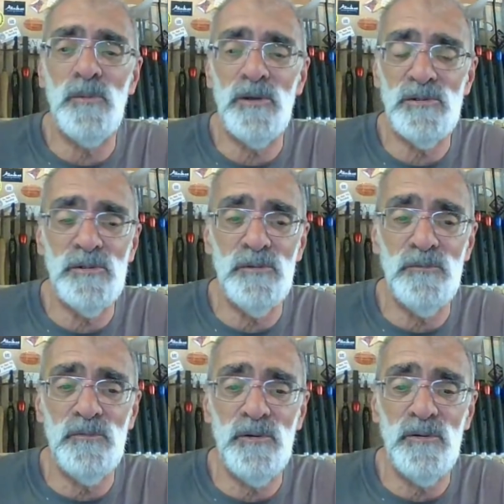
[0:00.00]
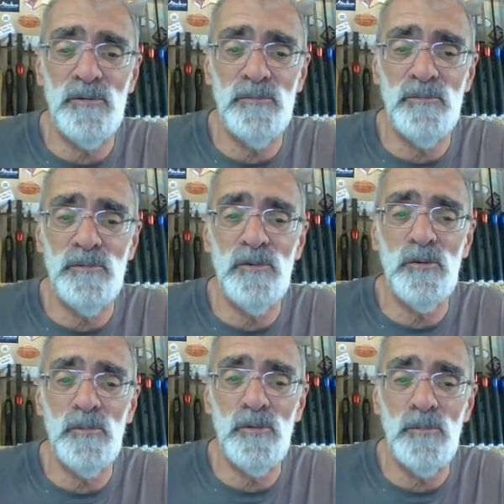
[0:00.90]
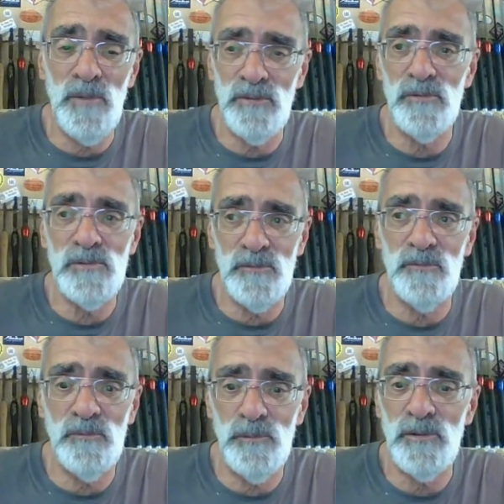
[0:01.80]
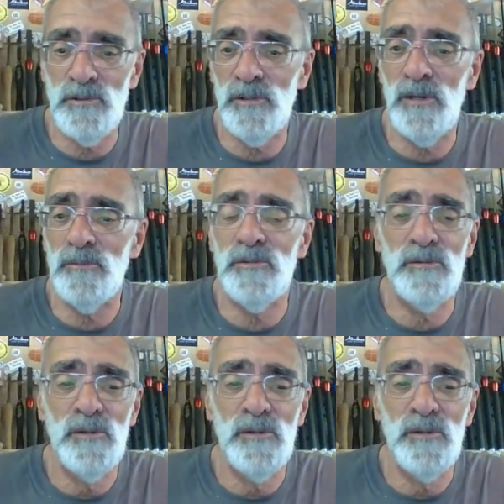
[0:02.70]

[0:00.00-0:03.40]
actually of uh, good good methods of punching out.